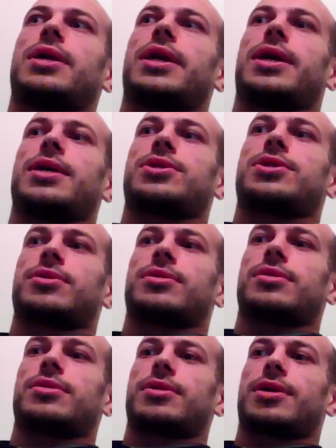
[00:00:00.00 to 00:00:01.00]
Yeah, so
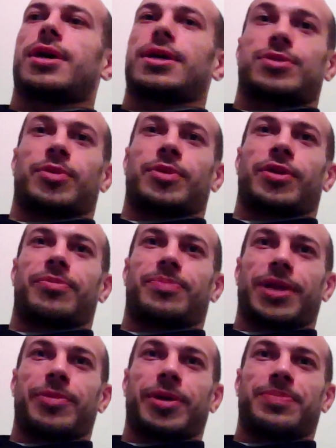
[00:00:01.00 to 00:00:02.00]
do you want to go
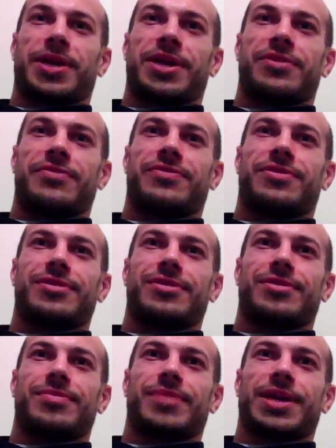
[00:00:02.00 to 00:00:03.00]
play by play of the